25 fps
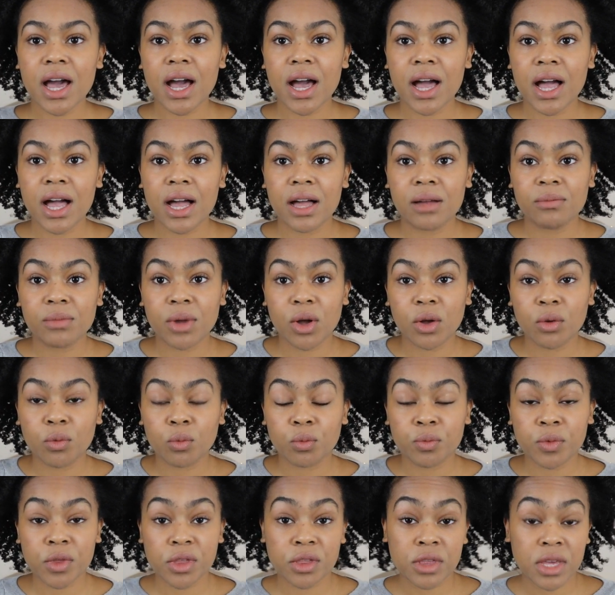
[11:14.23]

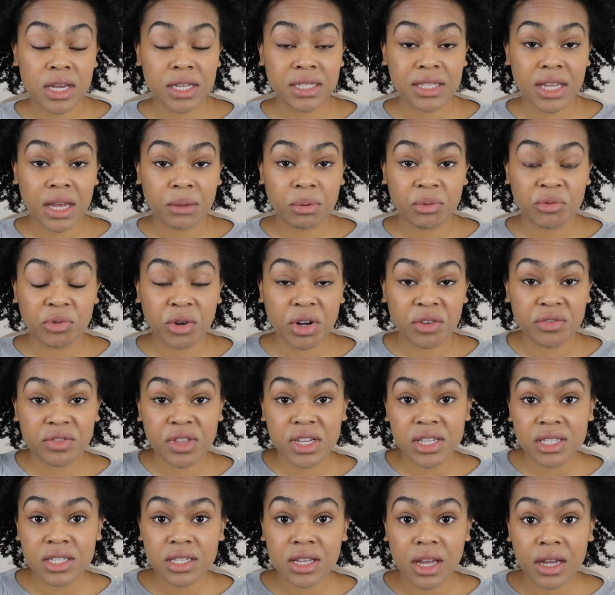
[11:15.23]
The things I prefer of
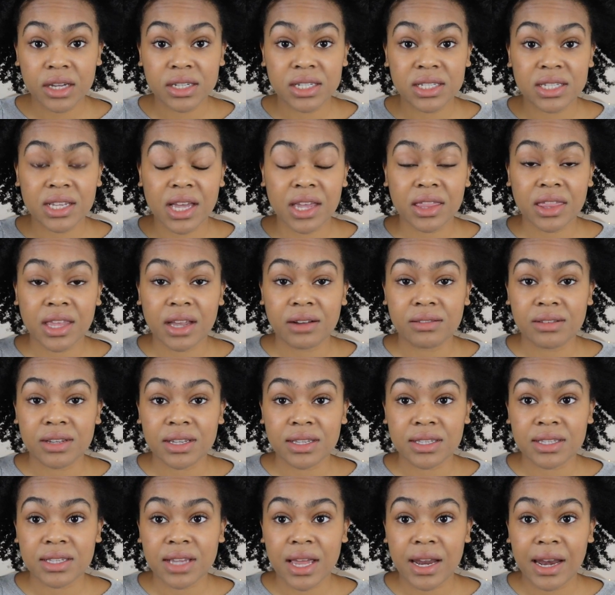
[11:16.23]
this side is that there
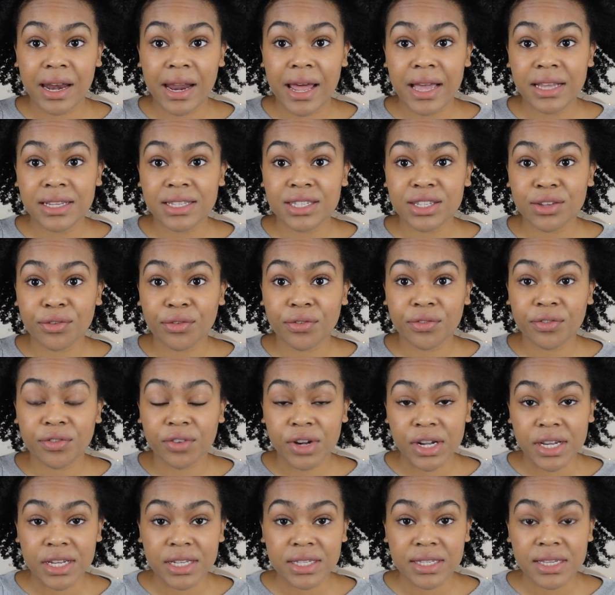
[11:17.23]
is less
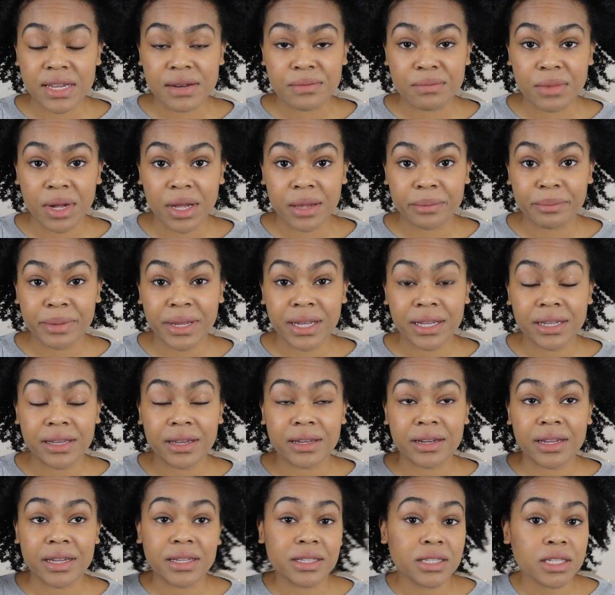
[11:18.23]
frizz in my
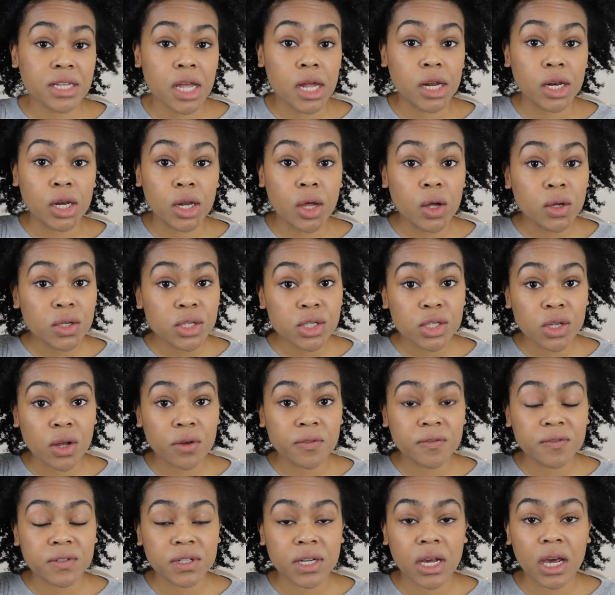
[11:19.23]
opinion. It's a lot
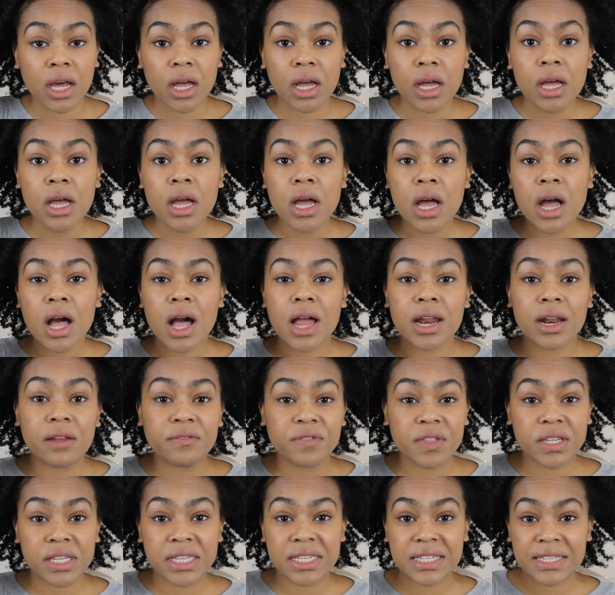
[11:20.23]
softer. I
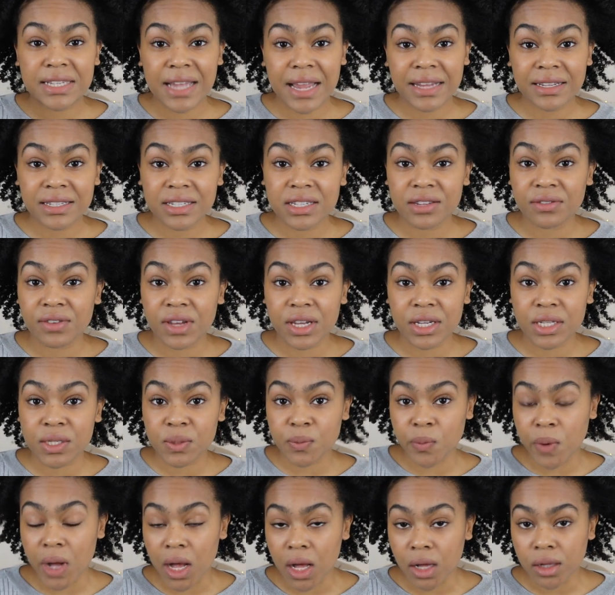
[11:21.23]
love the scent of it
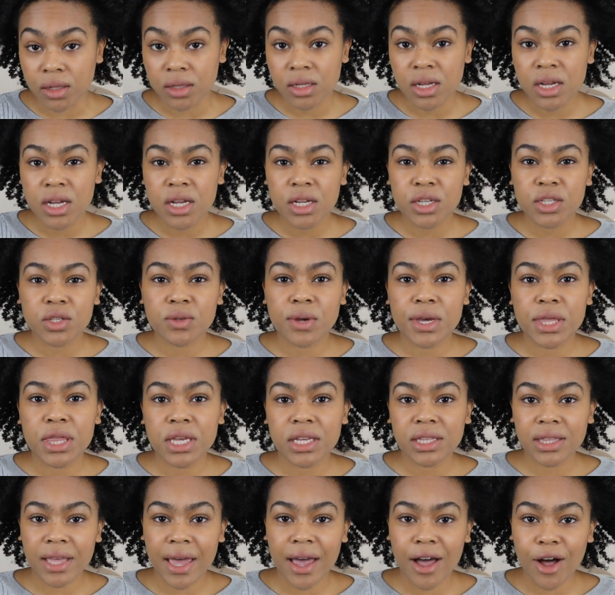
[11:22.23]
as well. So I
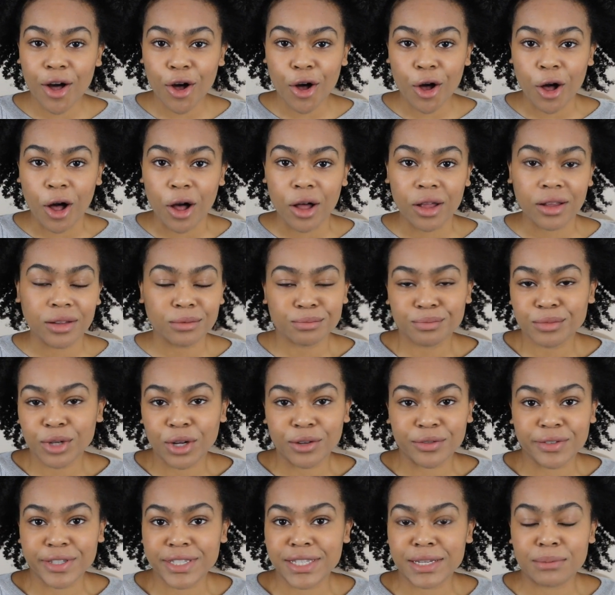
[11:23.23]
think there are
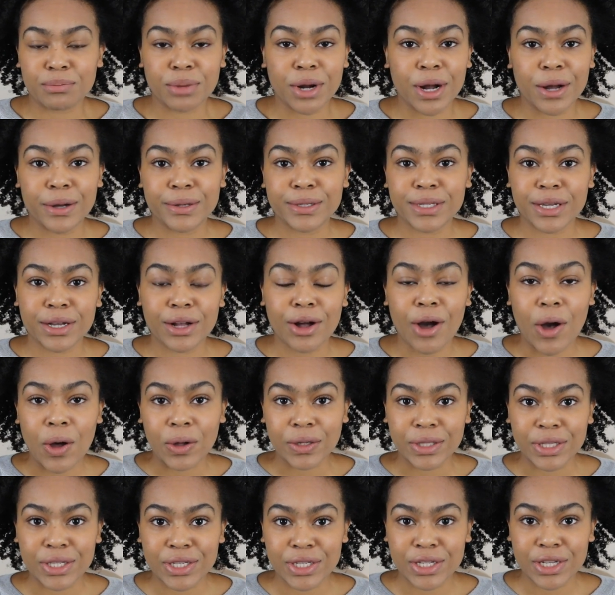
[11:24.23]
obviously pros and
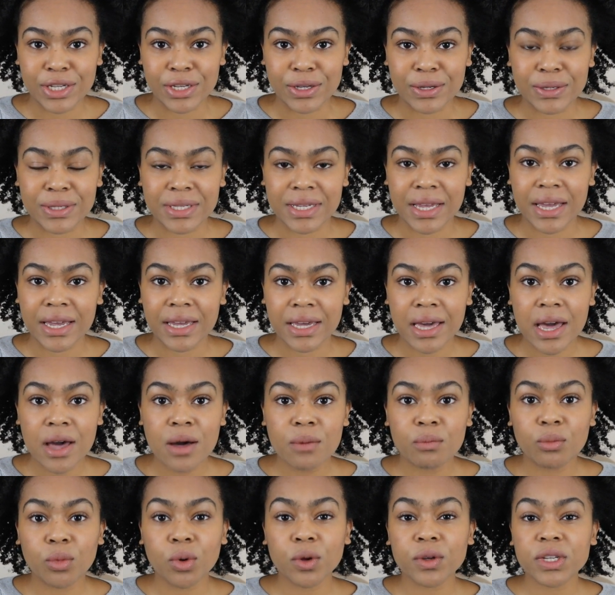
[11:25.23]
cons to using
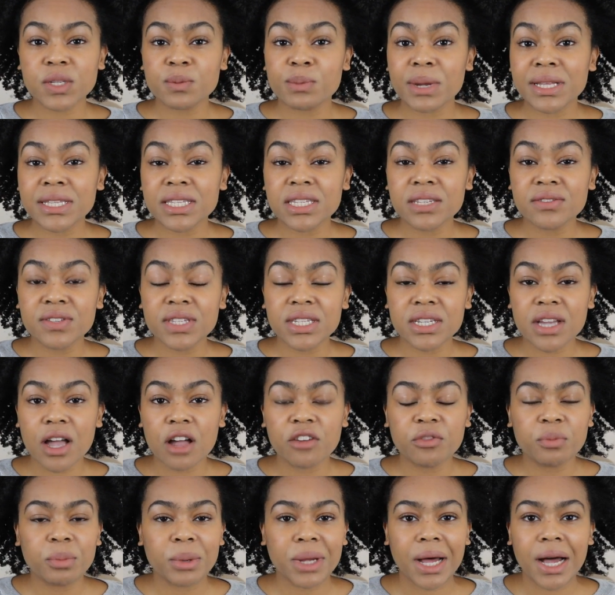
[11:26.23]
more expensive
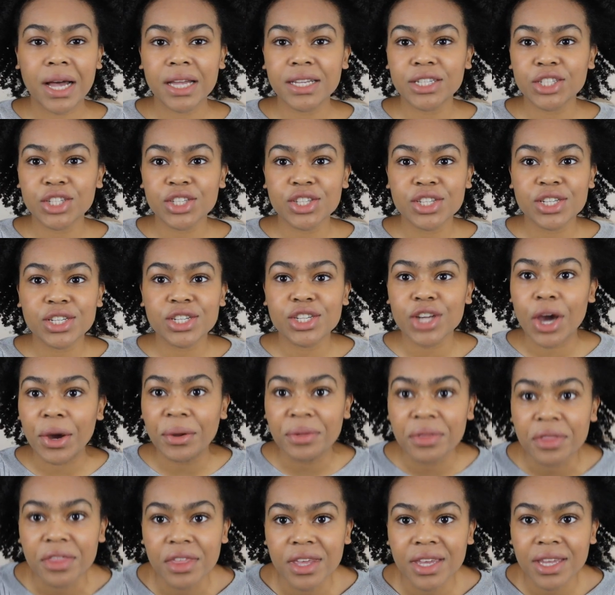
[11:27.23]
stuff, but I just
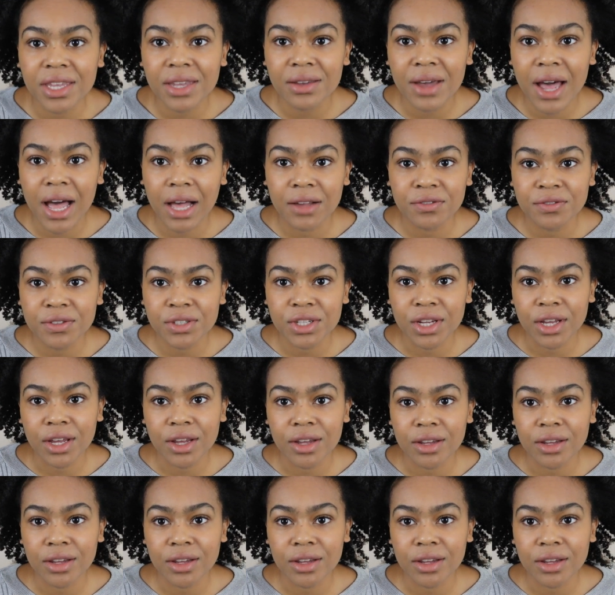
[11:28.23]
don't think you have to.